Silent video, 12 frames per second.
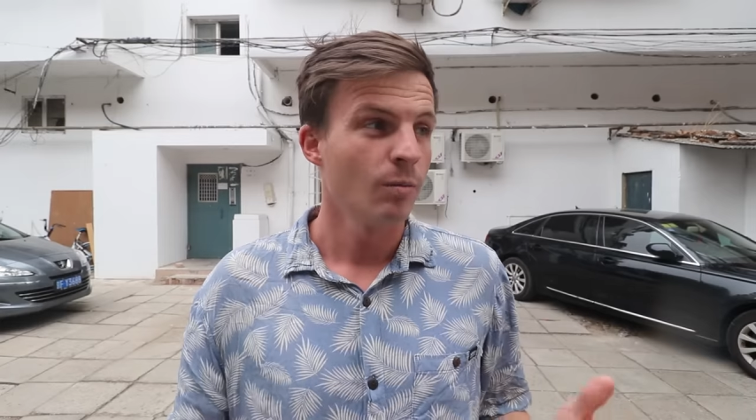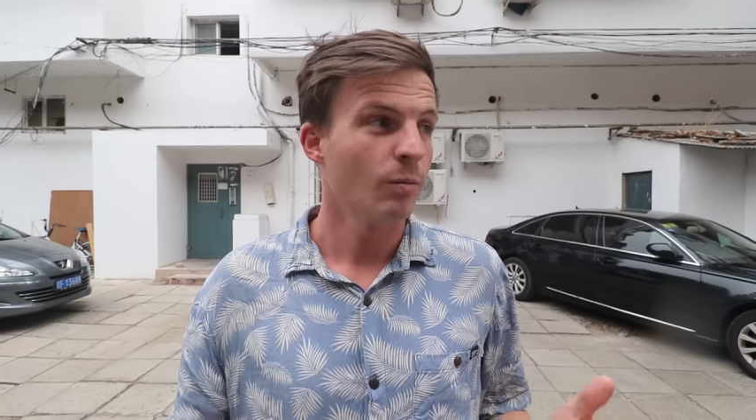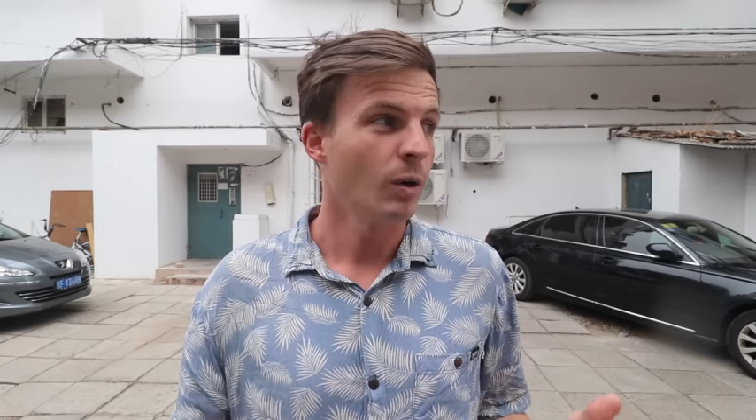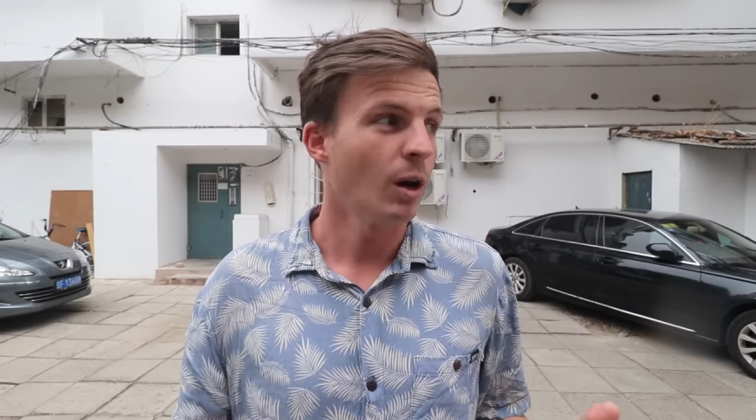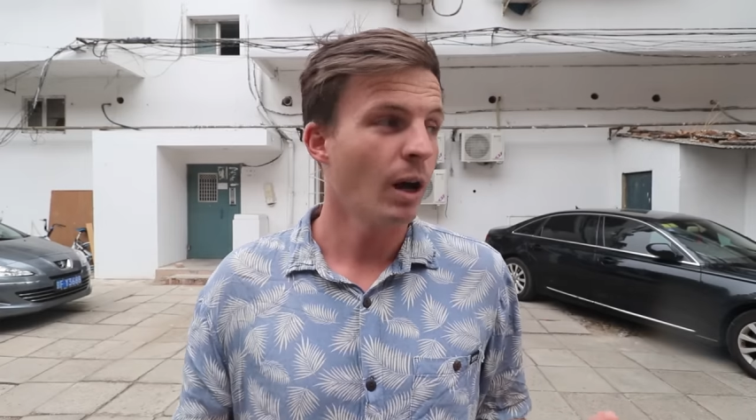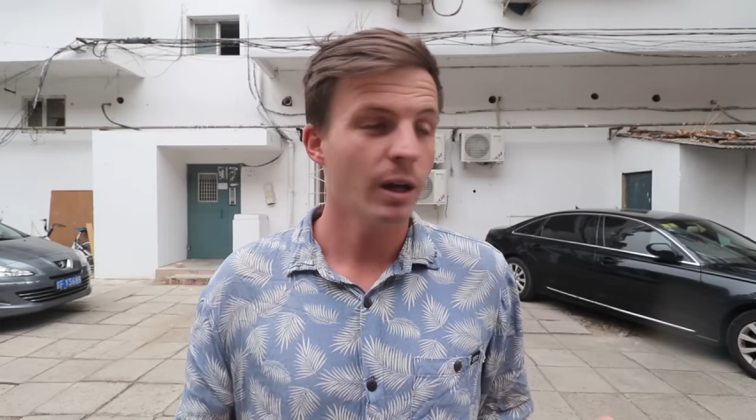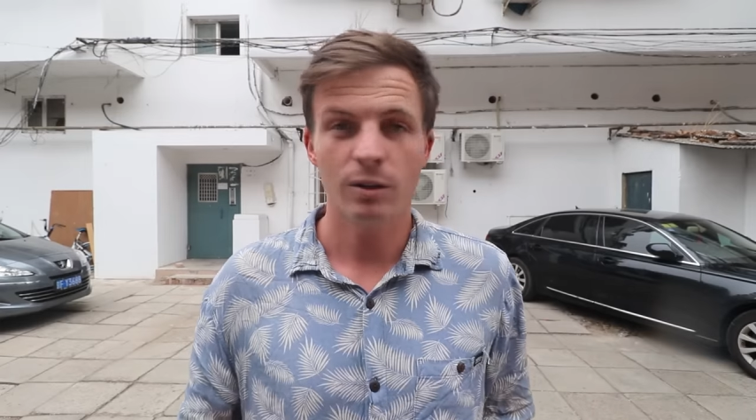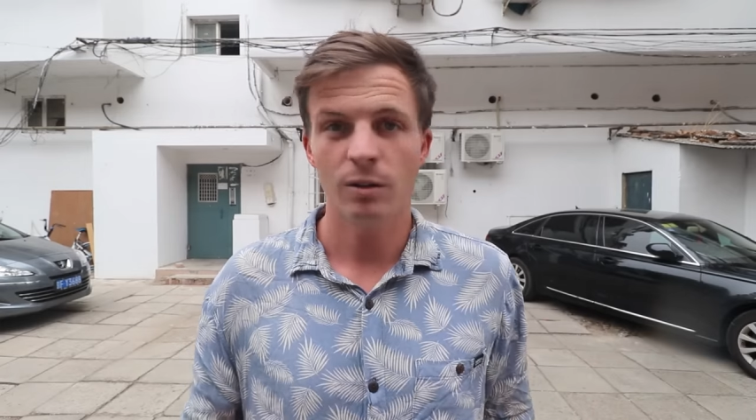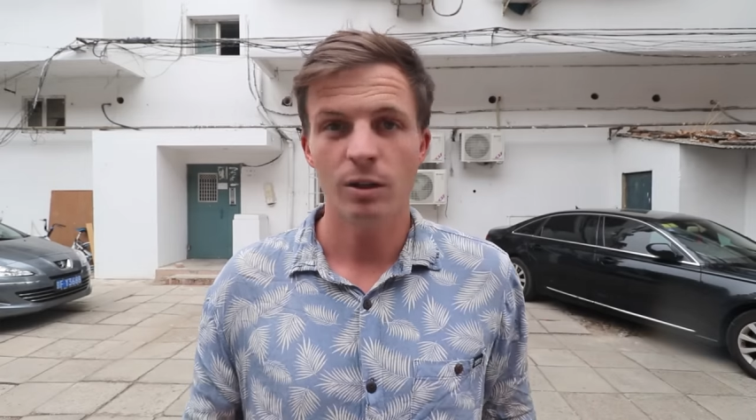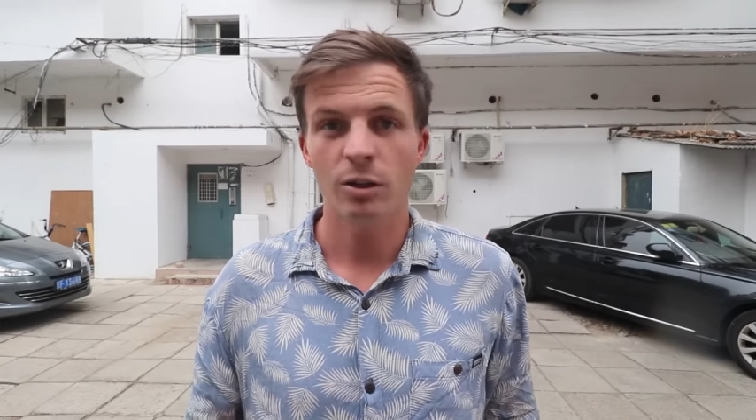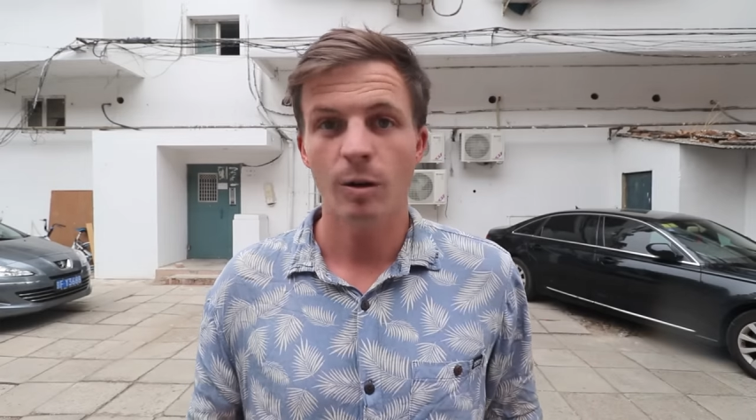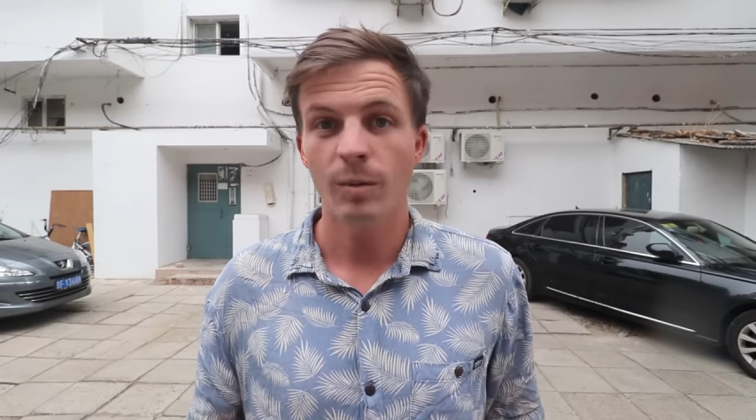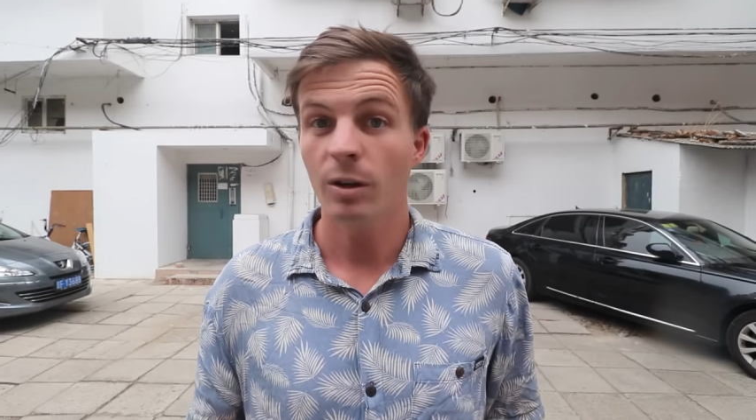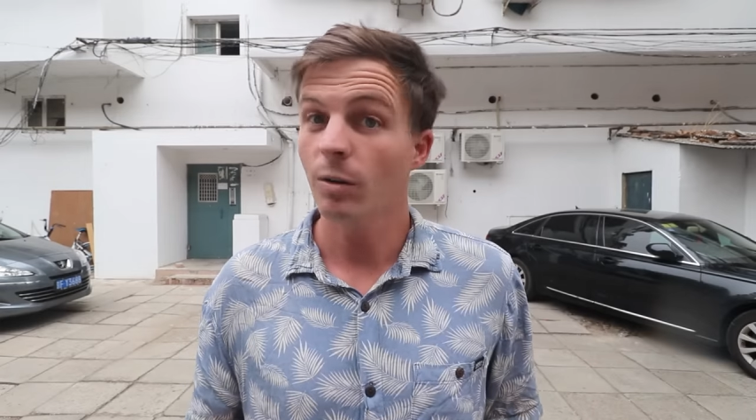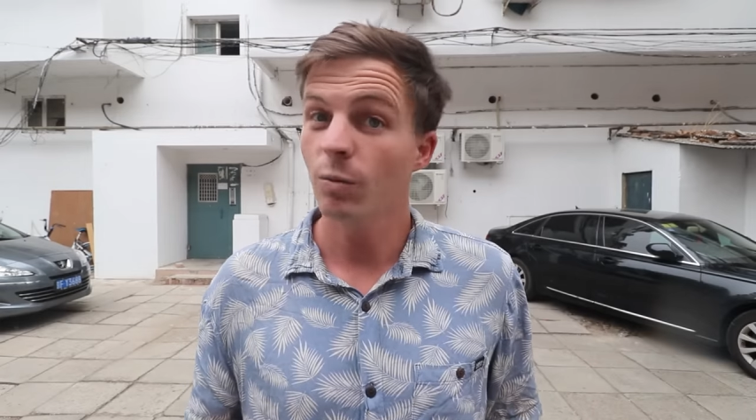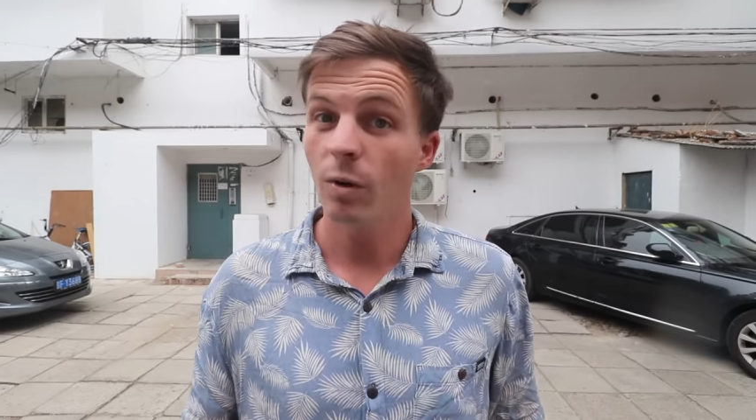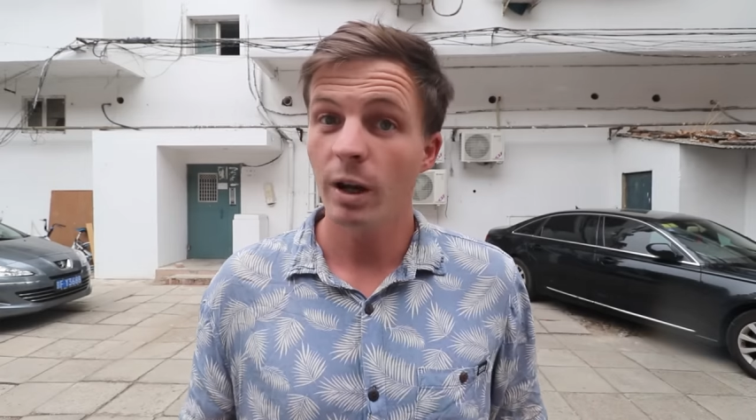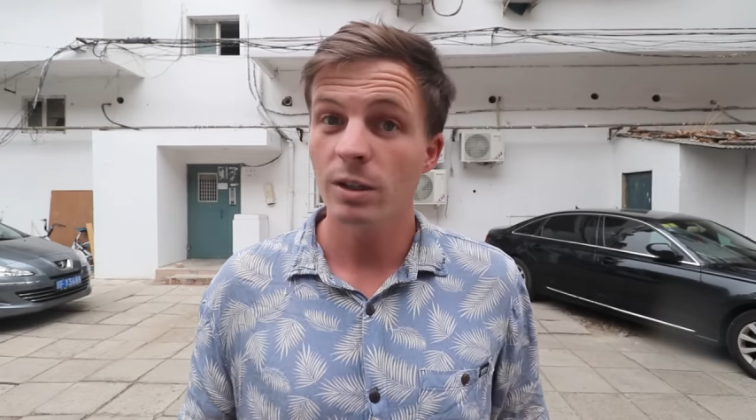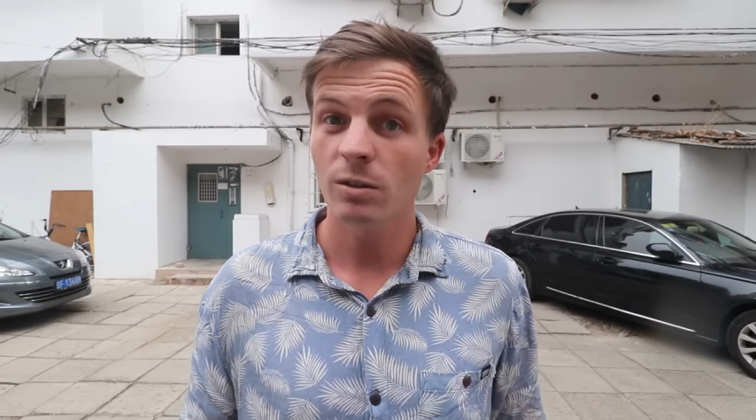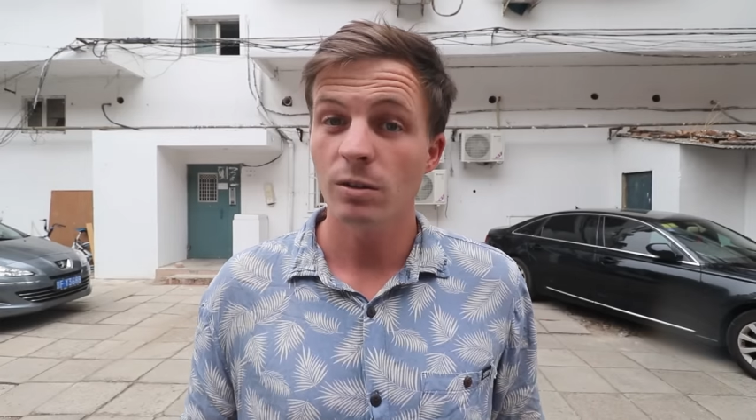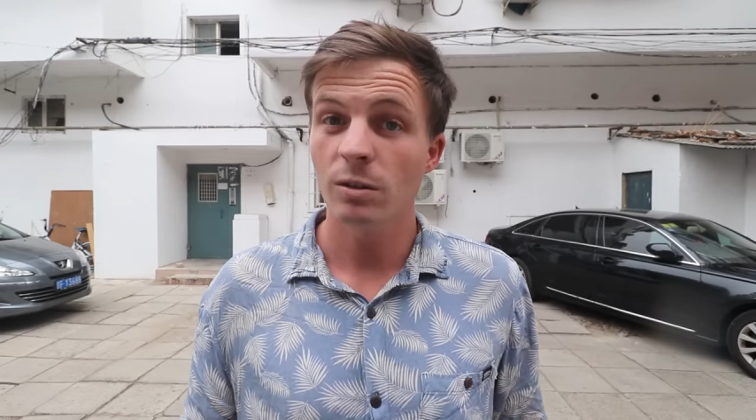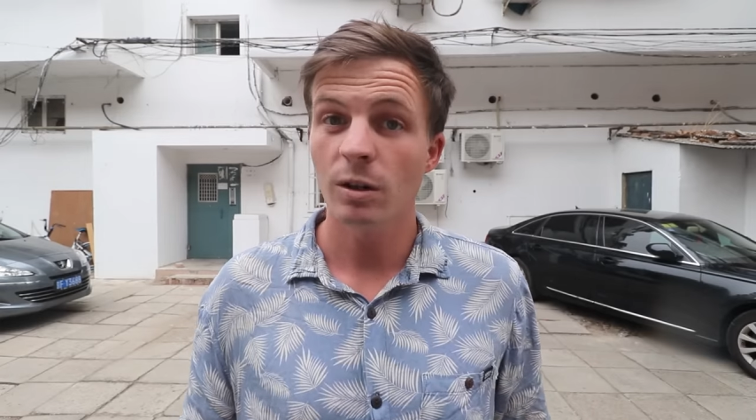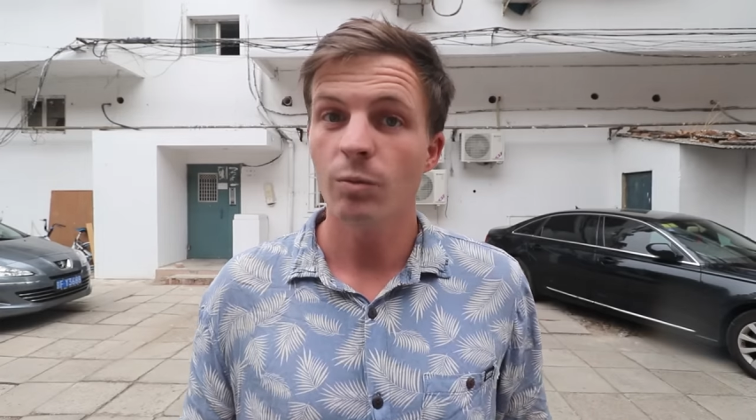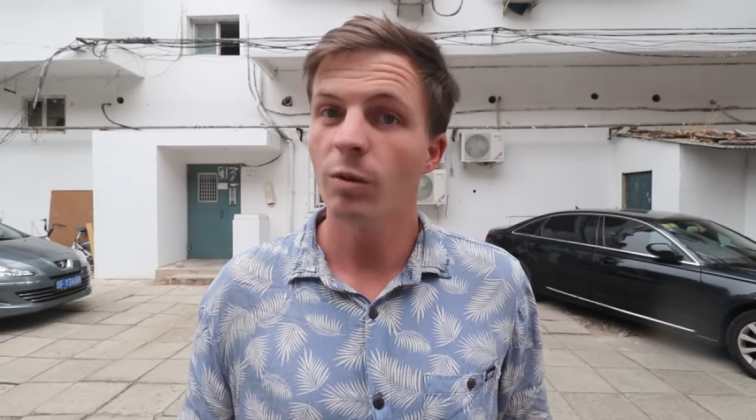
But I can only comment on what I saw